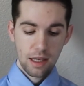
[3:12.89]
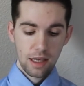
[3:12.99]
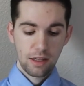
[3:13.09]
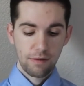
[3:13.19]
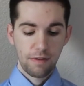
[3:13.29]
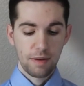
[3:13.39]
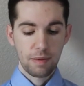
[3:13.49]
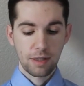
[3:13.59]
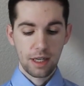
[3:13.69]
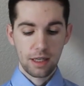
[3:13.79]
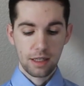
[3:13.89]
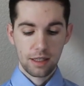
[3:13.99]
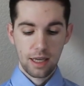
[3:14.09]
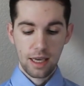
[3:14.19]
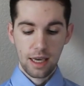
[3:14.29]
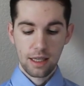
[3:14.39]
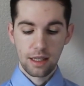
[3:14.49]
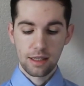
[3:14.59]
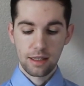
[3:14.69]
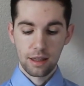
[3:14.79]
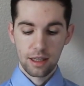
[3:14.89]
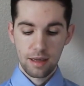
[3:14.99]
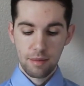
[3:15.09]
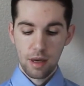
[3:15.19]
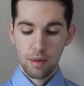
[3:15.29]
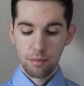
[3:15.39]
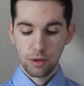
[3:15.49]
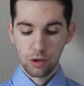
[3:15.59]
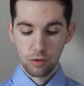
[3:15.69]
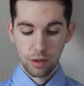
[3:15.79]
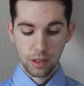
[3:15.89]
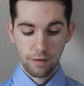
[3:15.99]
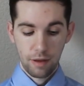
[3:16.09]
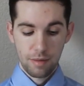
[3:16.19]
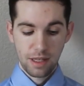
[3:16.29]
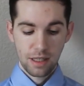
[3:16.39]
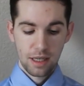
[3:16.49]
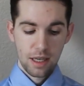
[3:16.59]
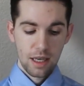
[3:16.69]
its 50% stake in the Salym petroleum development,